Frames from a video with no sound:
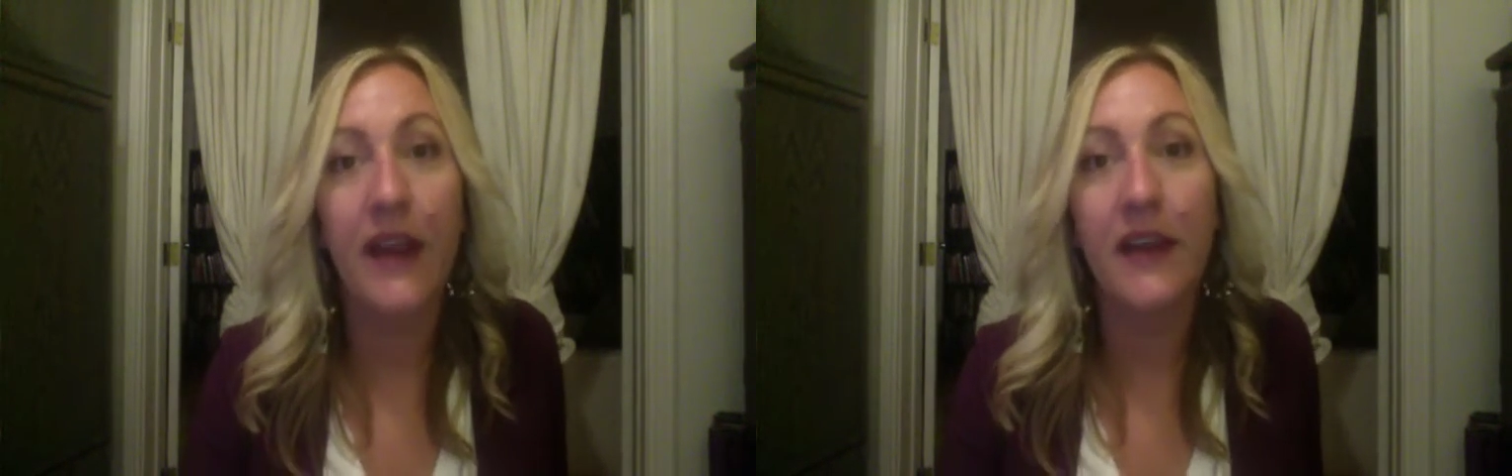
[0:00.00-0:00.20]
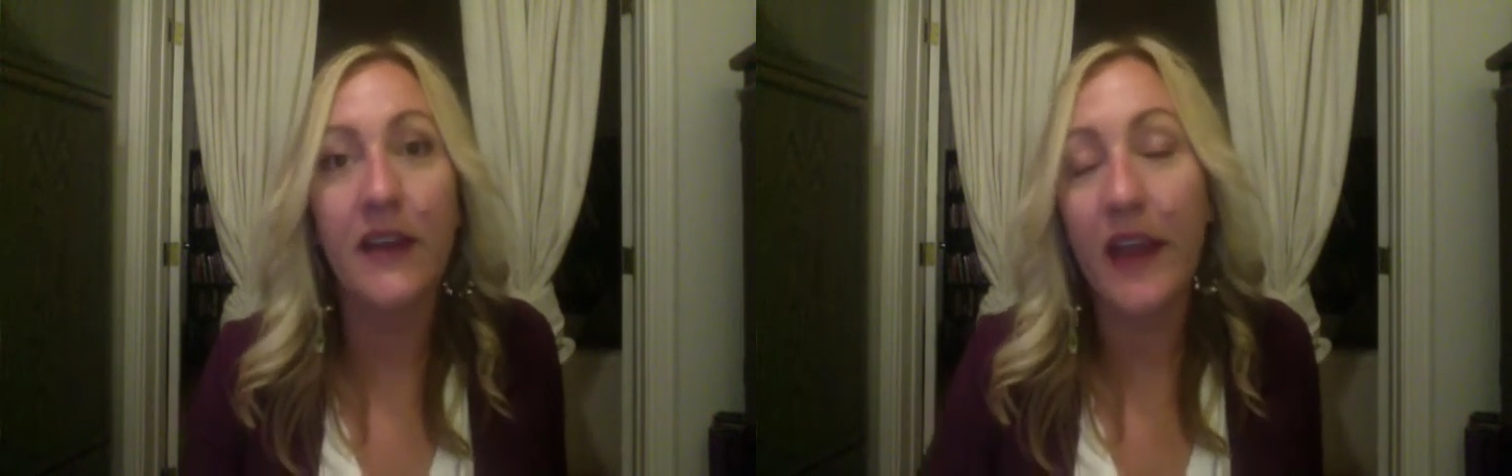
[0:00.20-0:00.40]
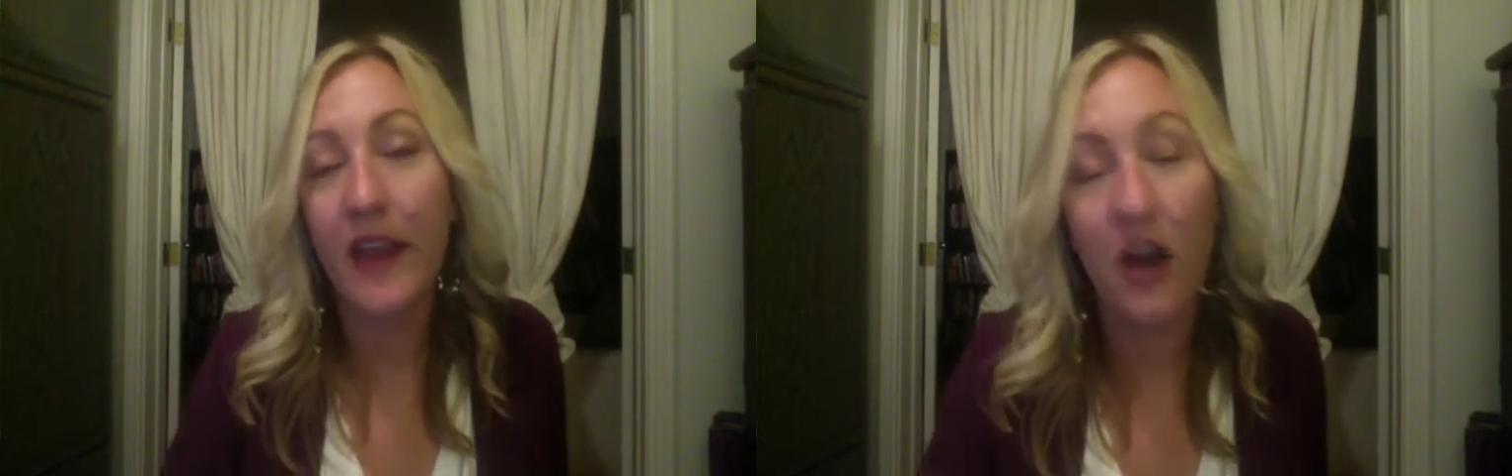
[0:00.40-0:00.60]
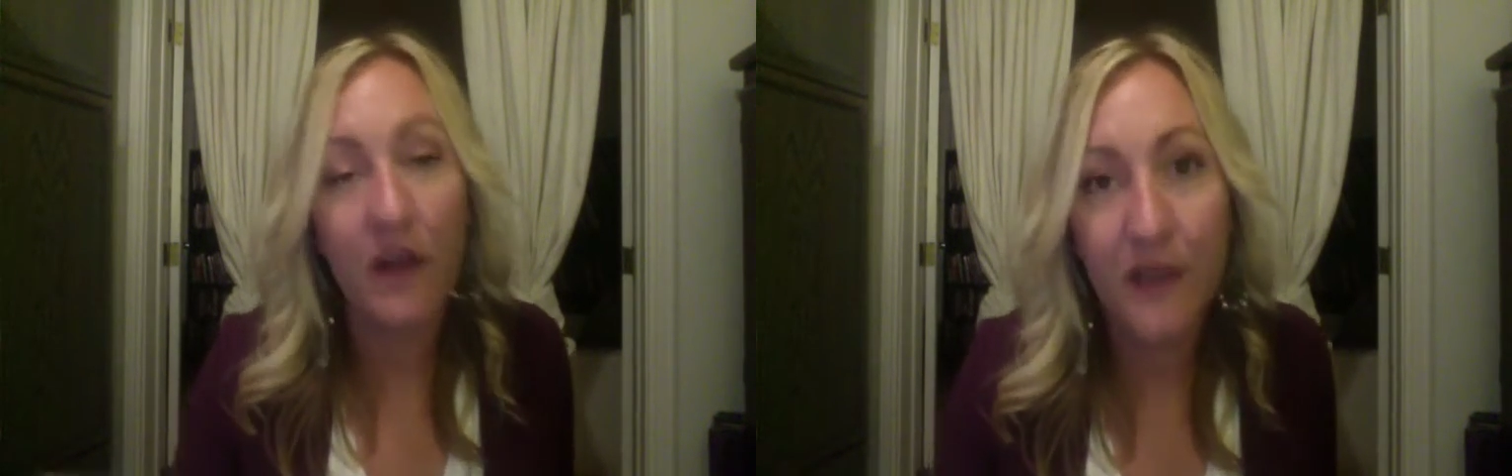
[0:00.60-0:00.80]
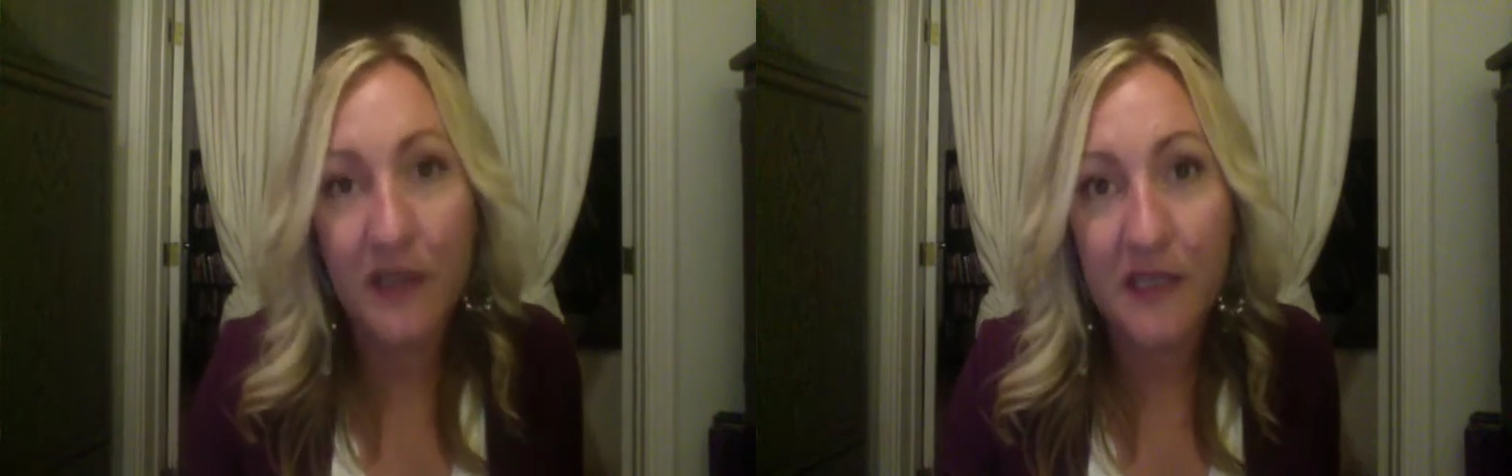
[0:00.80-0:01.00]
And
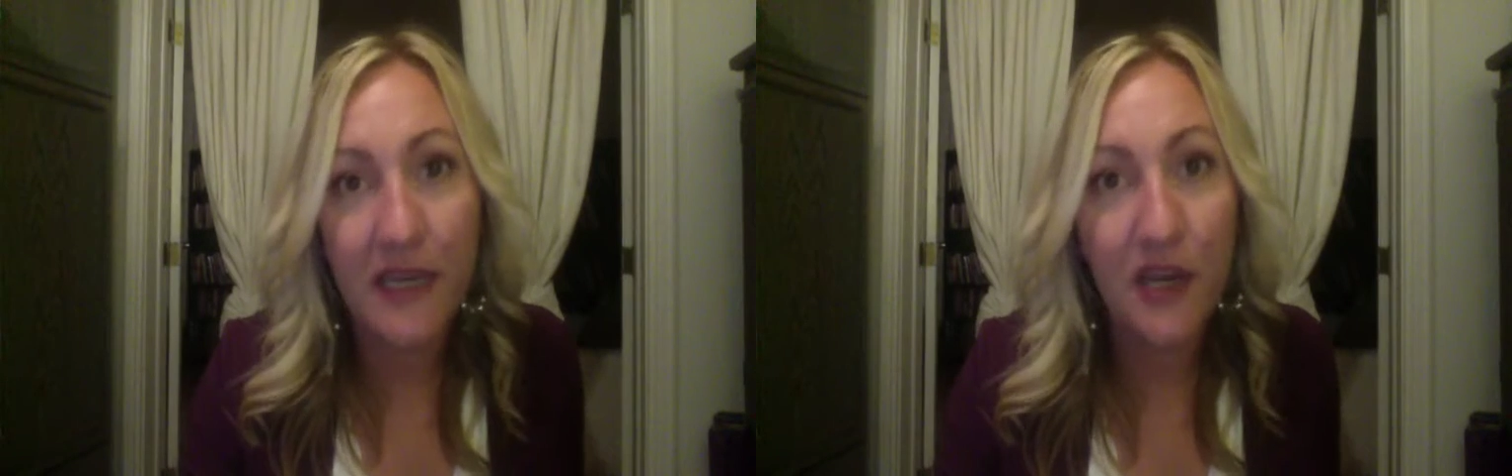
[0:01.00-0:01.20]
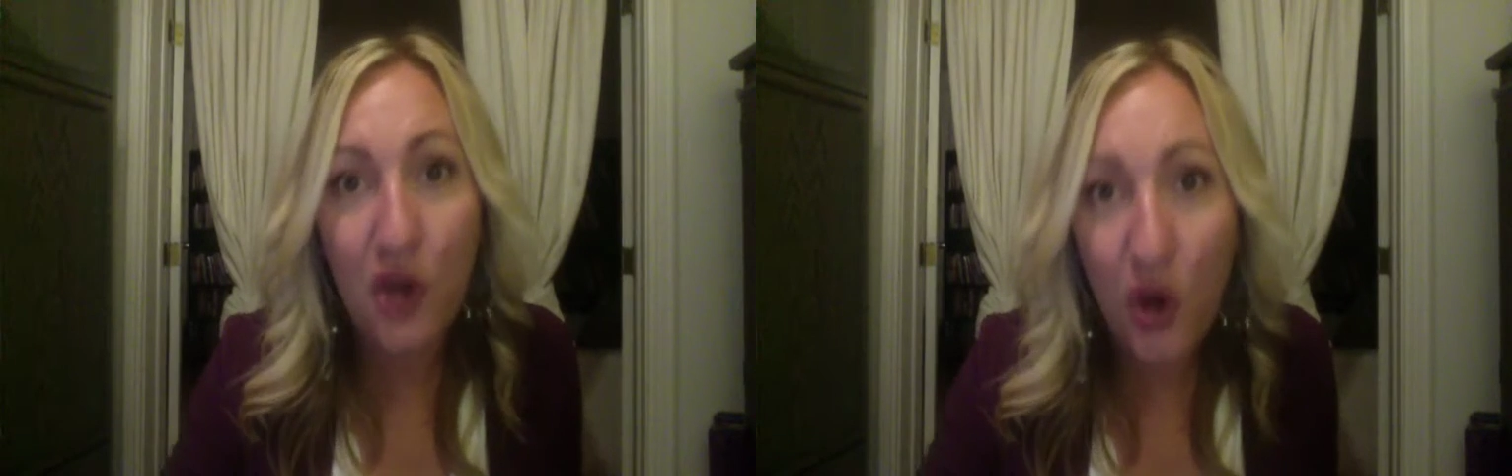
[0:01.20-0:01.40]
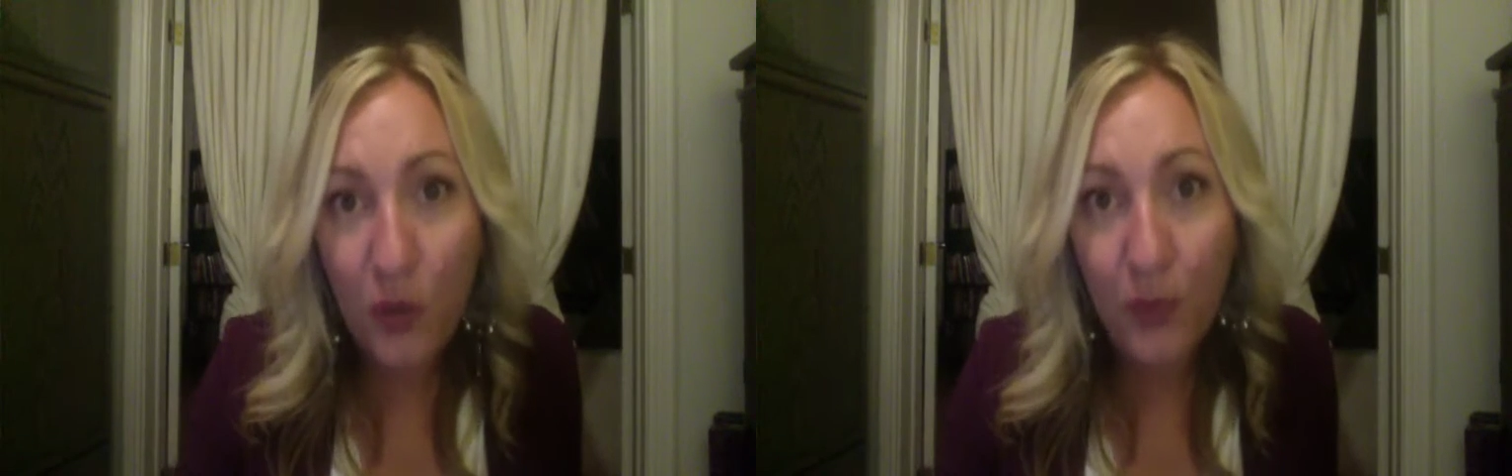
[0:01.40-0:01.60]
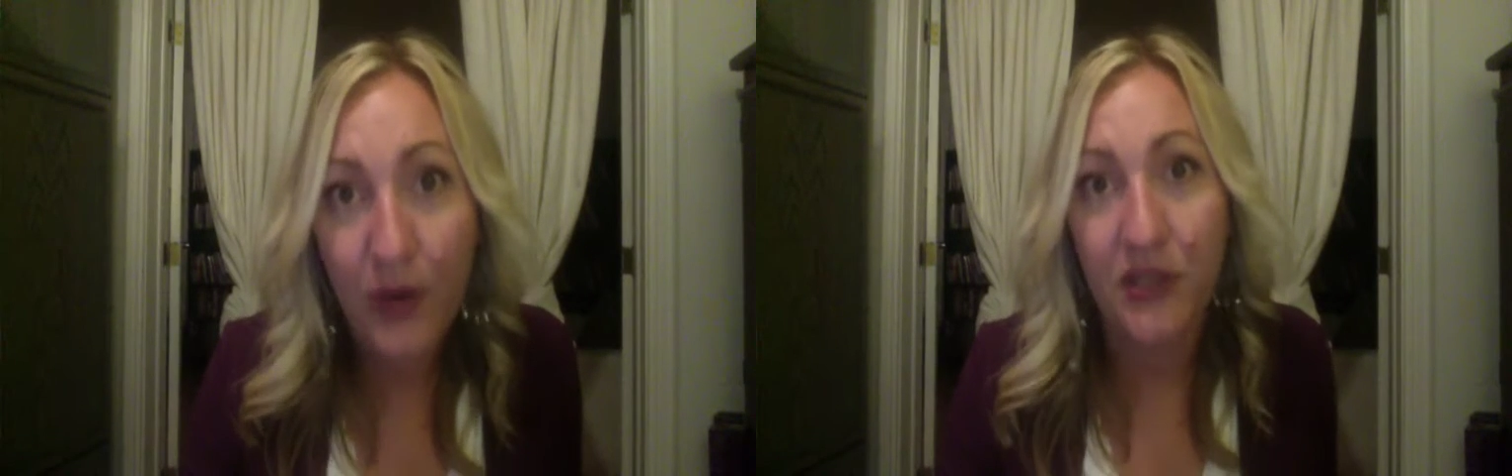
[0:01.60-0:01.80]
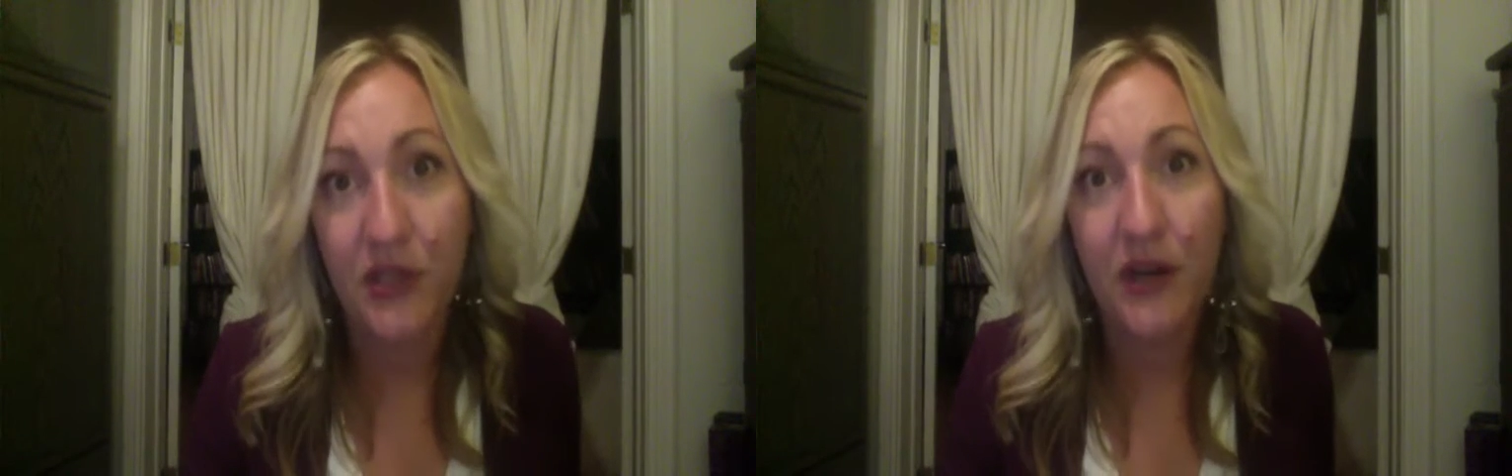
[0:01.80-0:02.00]
obviously, no
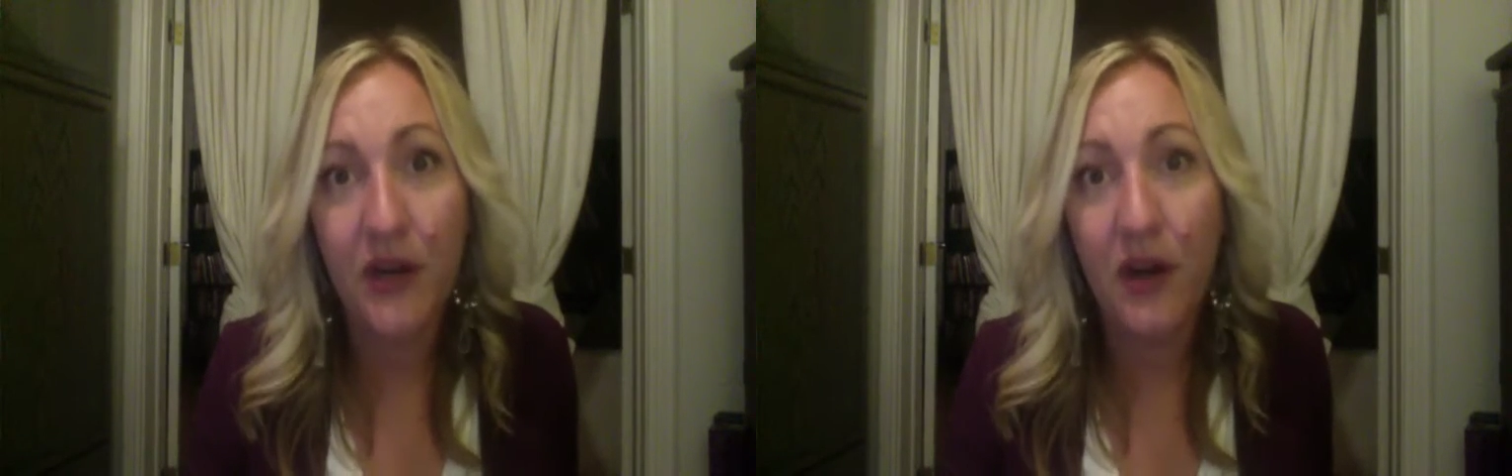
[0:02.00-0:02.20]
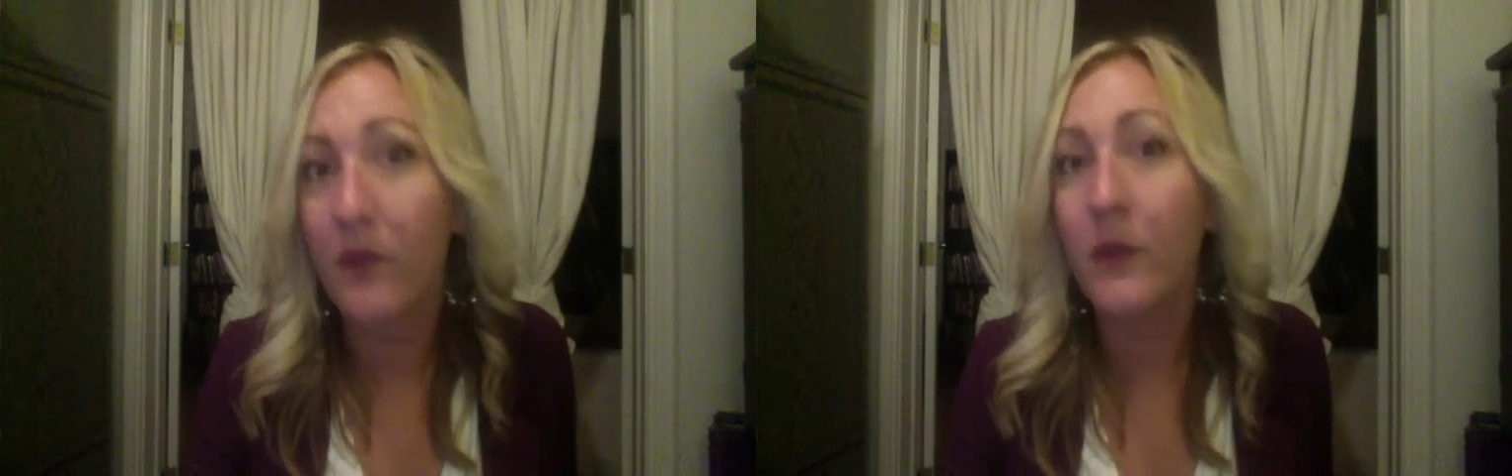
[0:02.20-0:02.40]
pressure at all.